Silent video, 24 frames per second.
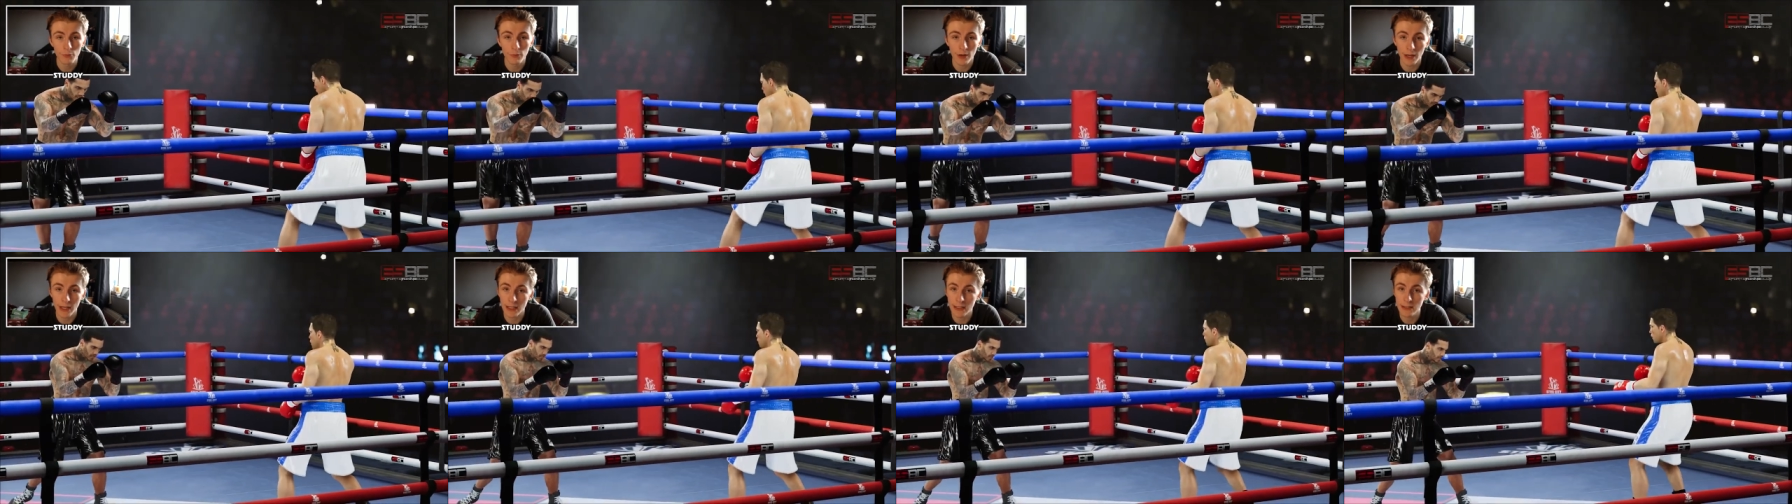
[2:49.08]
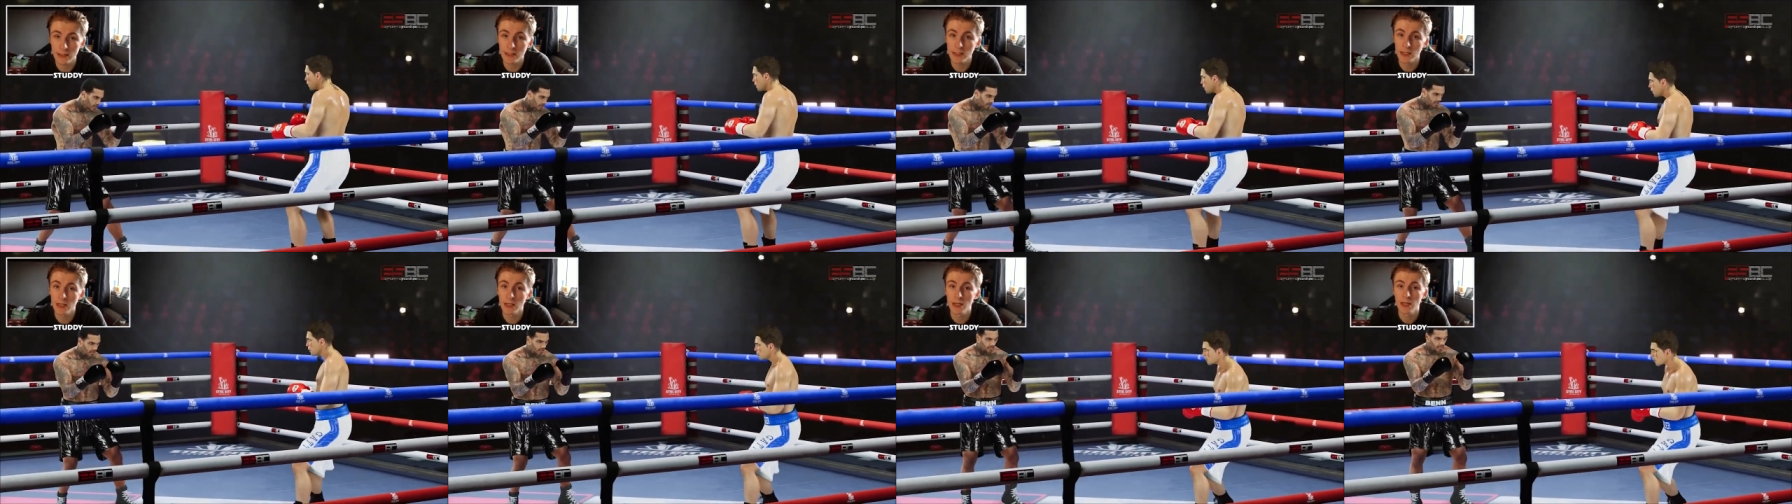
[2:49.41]

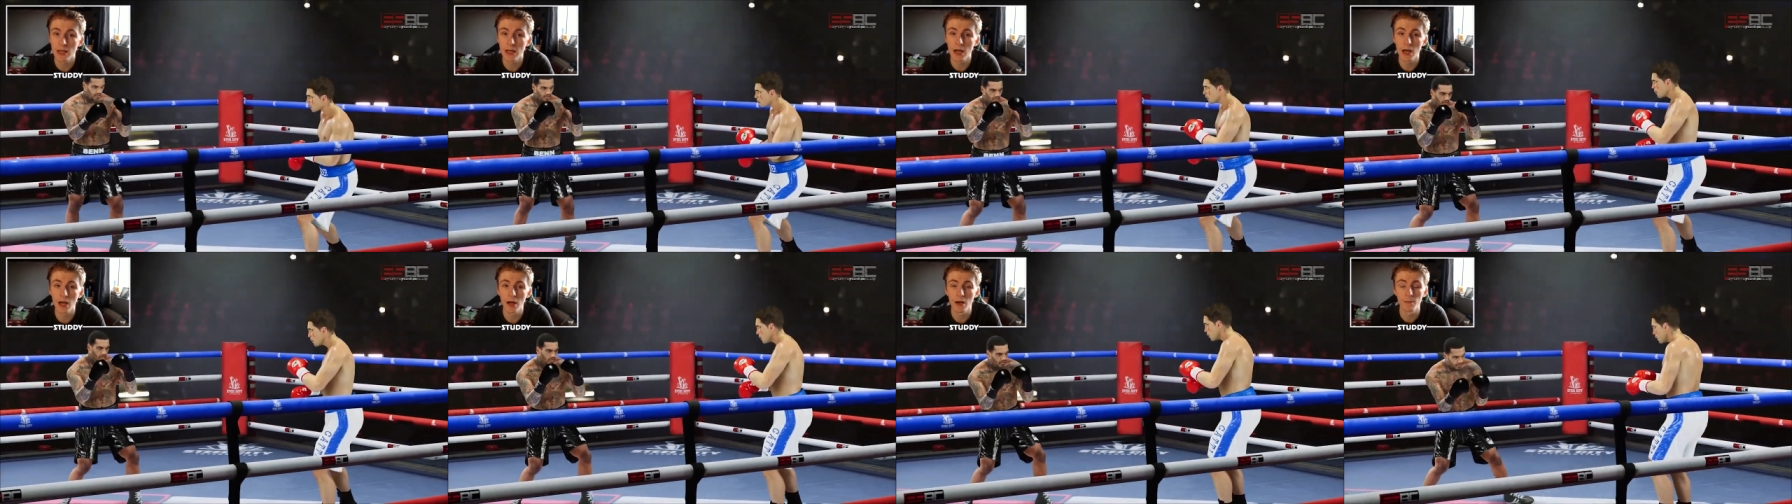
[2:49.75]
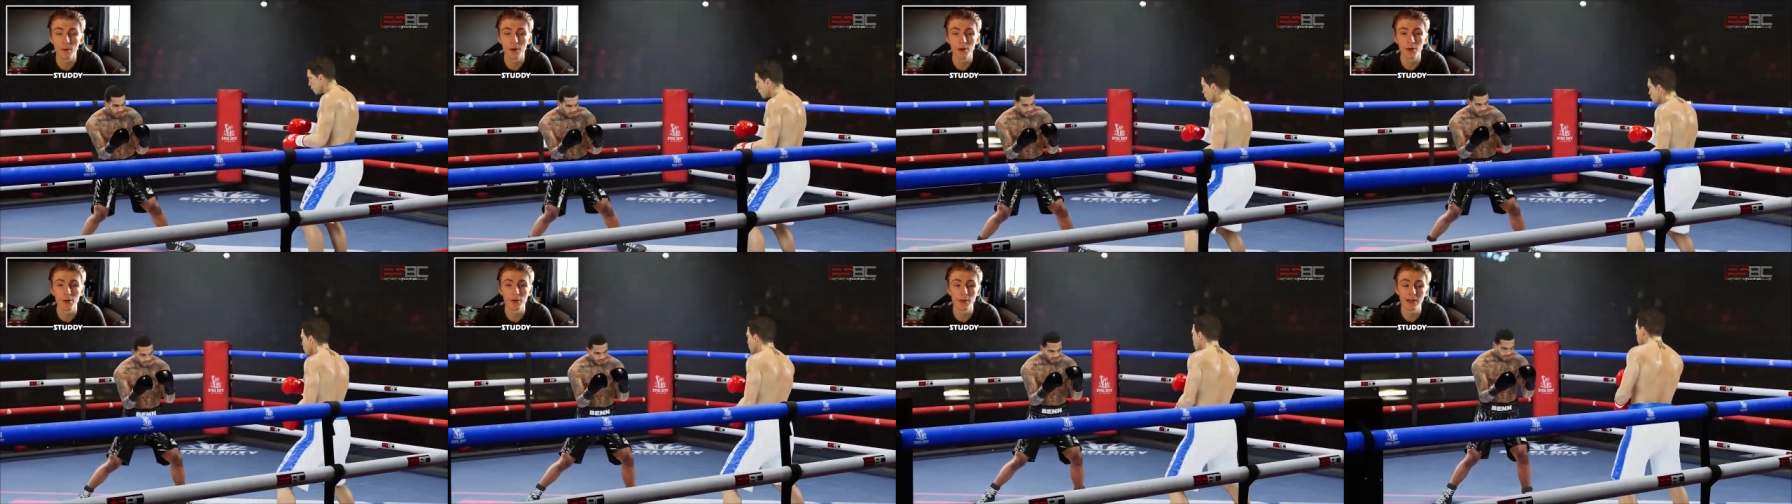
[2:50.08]
Reyes. Um,
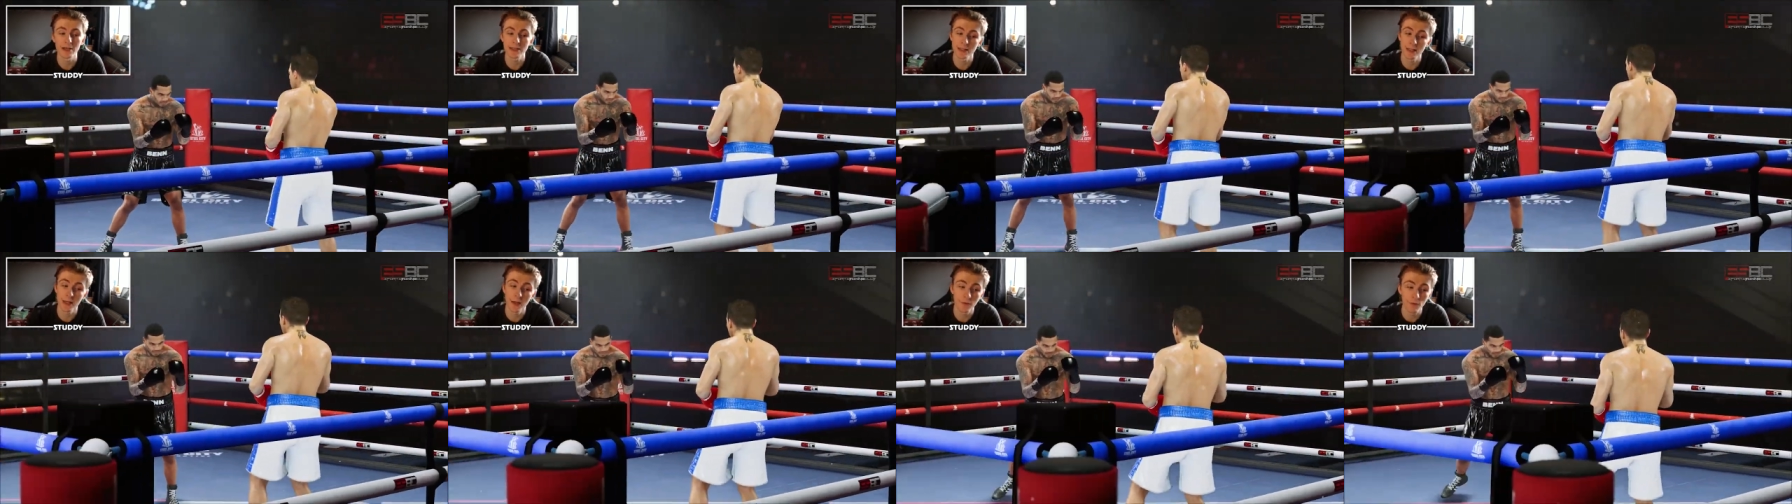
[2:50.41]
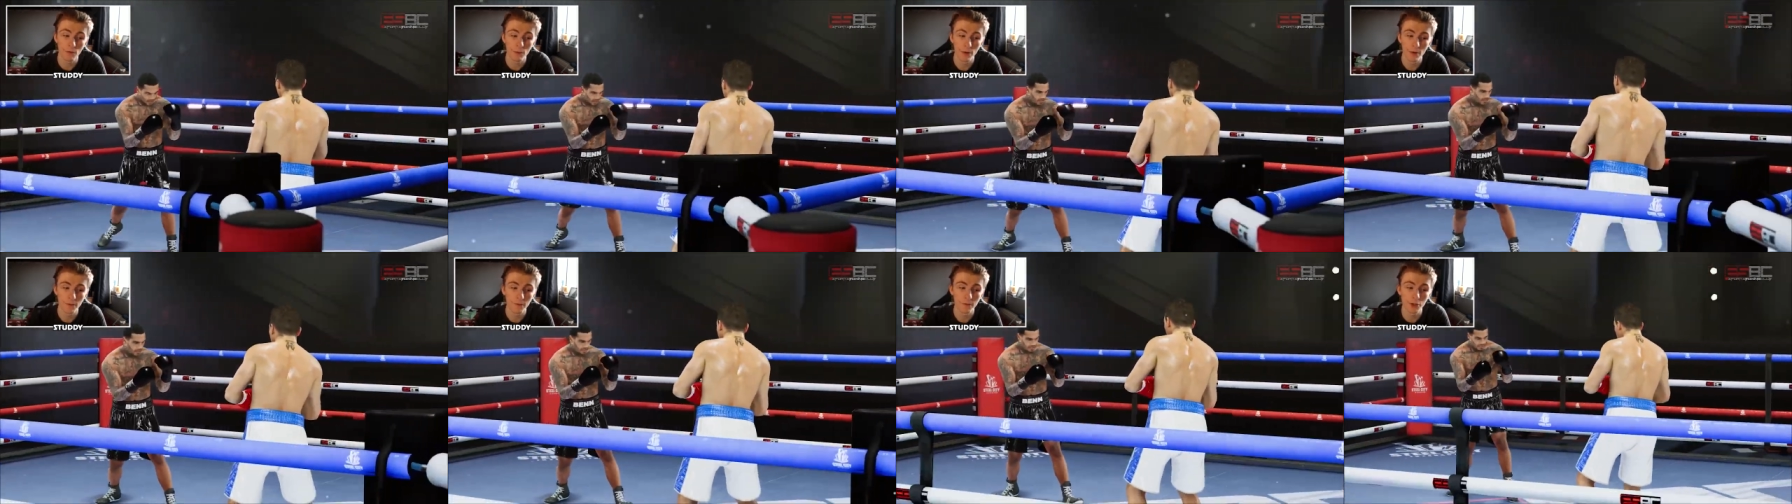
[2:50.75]
I know that's another
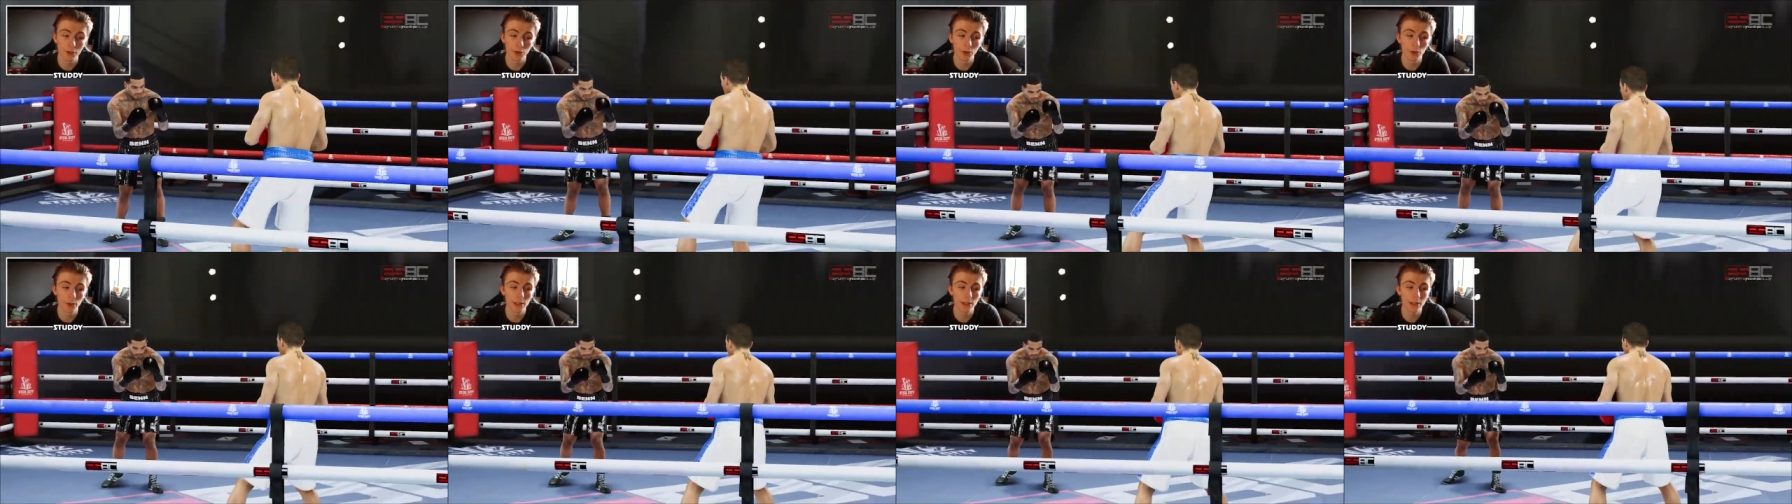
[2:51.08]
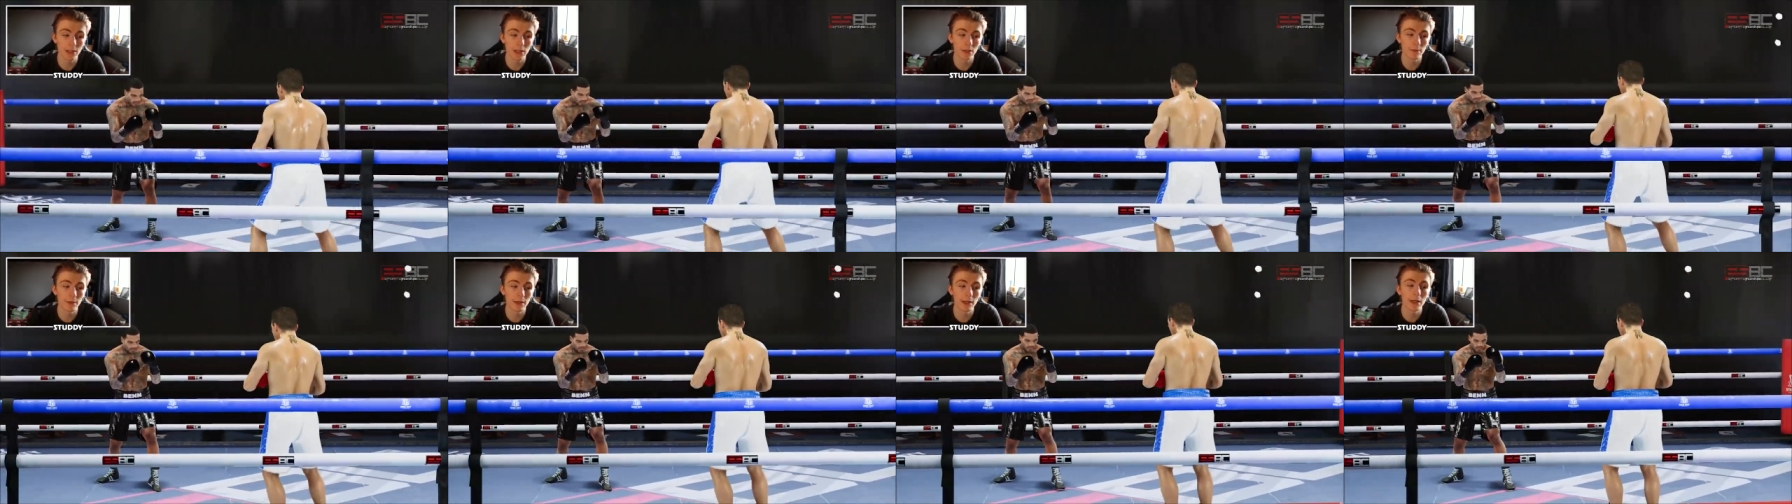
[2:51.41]
one for sure that's
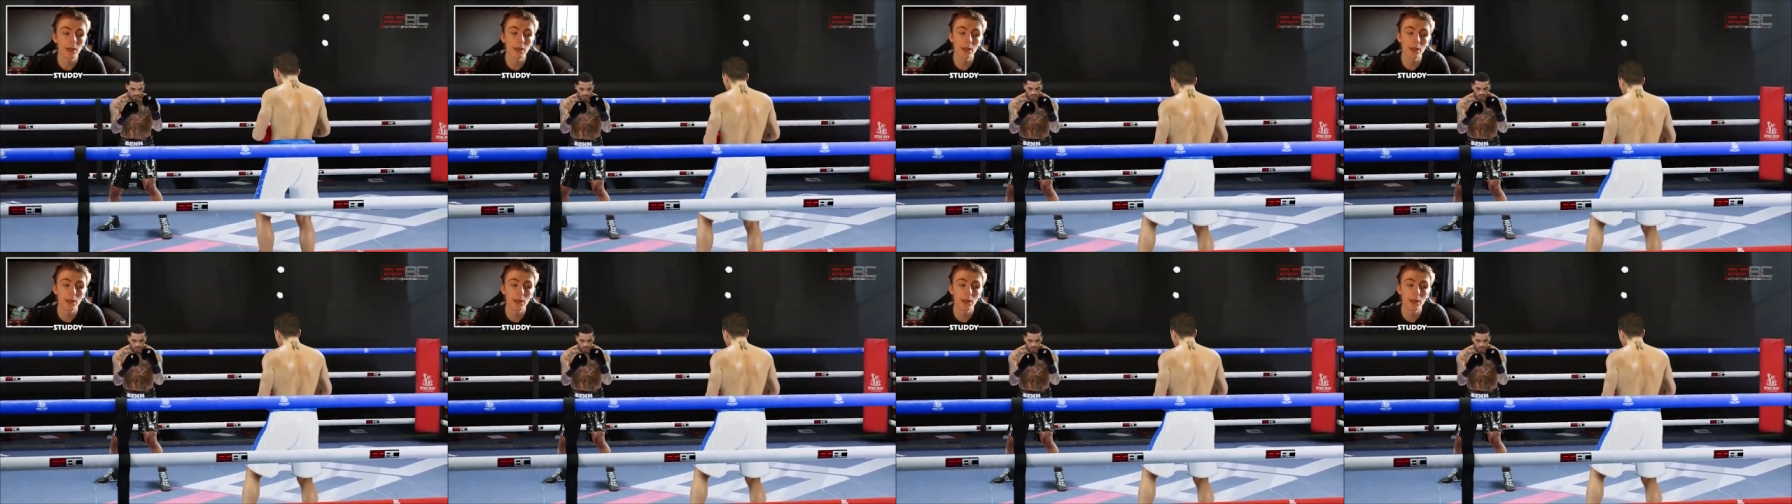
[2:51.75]
going to be in.